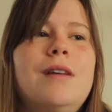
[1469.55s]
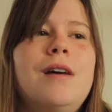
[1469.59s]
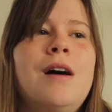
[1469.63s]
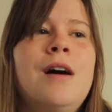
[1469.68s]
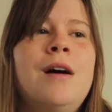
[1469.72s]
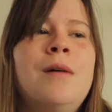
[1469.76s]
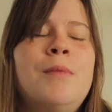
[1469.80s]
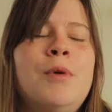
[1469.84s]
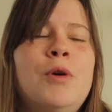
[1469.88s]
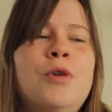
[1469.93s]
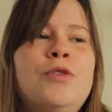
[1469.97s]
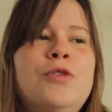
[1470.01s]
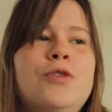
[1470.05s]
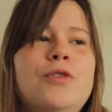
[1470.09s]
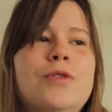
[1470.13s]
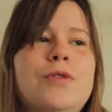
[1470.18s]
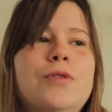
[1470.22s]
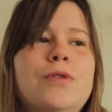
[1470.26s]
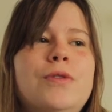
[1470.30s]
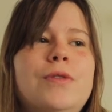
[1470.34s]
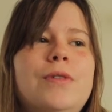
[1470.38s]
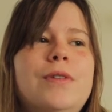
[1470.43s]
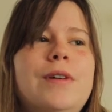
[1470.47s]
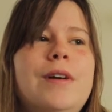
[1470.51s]

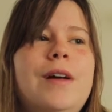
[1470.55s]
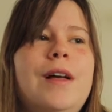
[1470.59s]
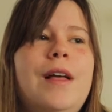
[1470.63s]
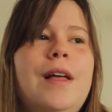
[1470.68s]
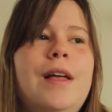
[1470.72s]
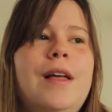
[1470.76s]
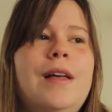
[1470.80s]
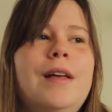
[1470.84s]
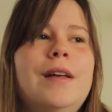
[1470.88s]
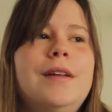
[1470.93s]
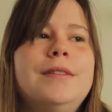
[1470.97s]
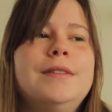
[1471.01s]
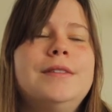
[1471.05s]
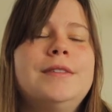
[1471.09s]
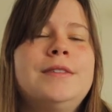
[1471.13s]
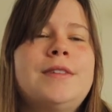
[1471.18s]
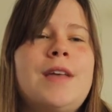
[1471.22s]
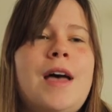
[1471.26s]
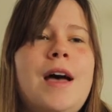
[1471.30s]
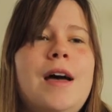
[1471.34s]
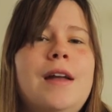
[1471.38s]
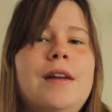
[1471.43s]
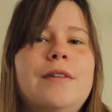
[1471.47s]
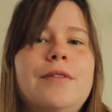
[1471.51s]
emotional and
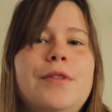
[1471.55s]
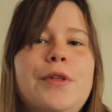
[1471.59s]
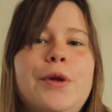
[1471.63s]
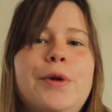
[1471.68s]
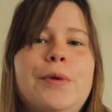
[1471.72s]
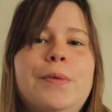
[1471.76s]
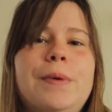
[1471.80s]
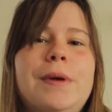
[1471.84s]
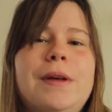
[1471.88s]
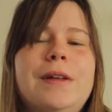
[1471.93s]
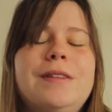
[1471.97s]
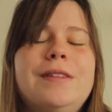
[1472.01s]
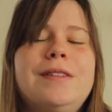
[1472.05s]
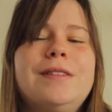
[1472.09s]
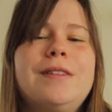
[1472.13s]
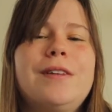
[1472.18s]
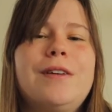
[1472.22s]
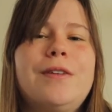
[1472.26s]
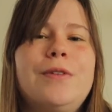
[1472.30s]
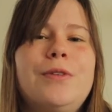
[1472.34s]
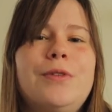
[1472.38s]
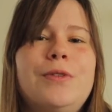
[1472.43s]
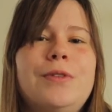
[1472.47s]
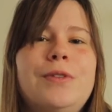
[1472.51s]
sad a little bit.
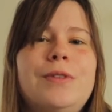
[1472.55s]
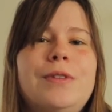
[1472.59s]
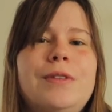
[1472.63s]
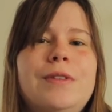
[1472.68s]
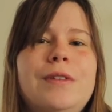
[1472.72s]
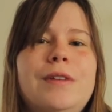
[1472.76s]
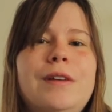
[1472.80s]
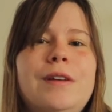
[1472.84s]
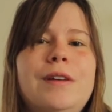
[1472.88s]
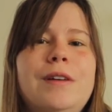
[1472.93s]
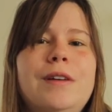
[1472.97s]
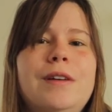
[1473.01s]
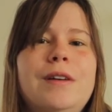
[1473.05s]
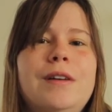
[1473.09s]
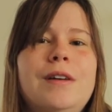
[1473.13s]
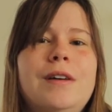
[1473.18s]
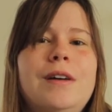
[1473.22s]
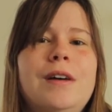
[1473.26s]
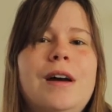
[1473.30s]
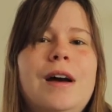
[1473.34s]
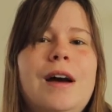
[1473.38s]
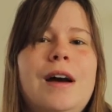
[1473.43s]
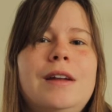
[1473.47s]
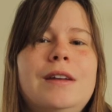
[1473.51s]
So
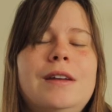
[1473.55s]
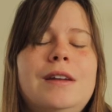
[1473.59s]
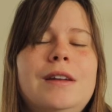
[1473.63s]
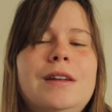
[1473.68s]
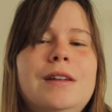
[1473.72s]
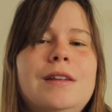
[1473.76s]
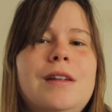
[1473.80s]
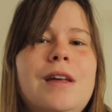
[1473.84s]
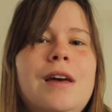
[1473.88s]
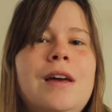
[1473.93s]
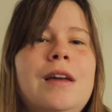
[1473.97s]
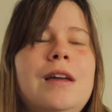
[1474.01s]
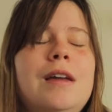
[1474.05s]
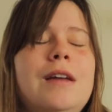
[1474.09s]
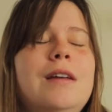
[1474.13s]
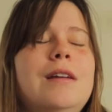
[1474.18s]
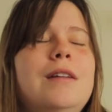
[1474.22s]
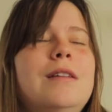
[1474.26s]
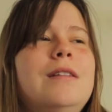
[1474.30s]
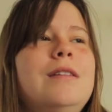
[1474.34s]
I didn't like